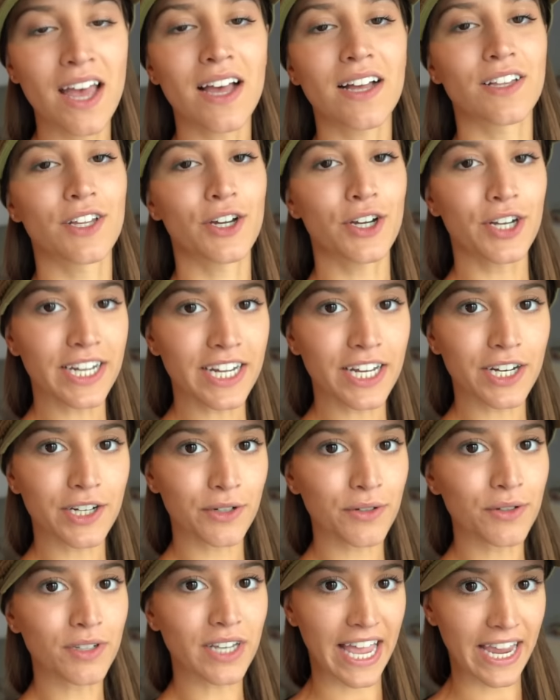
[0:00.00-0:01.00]
Learning a
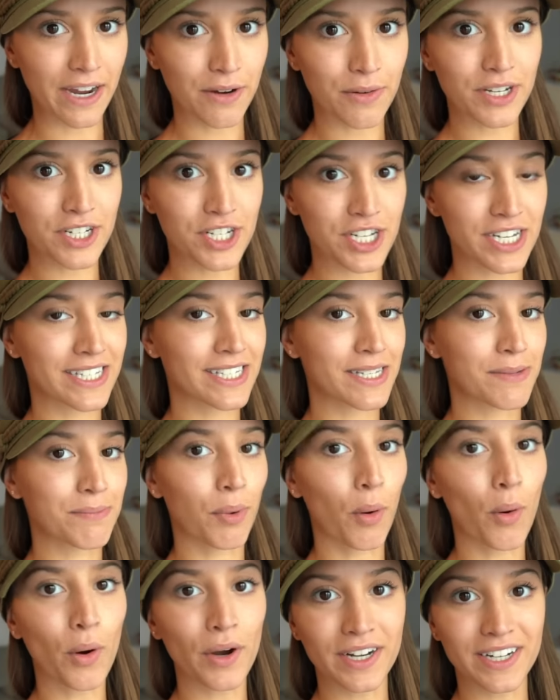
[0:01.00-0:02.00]
new language is
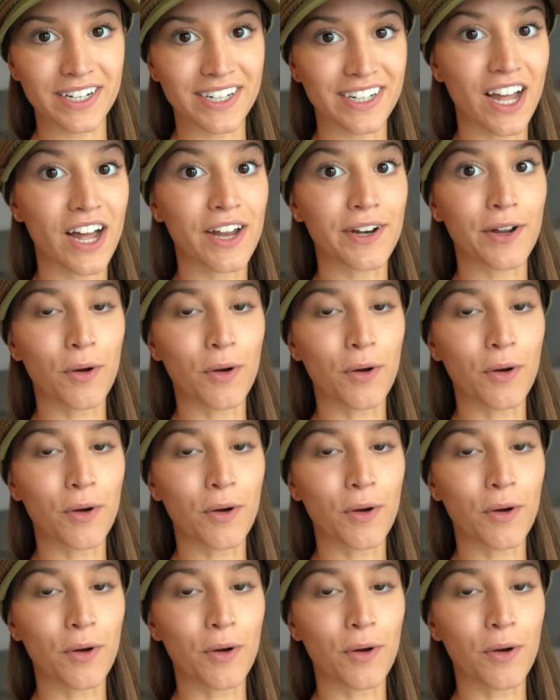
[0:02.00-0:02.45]
important not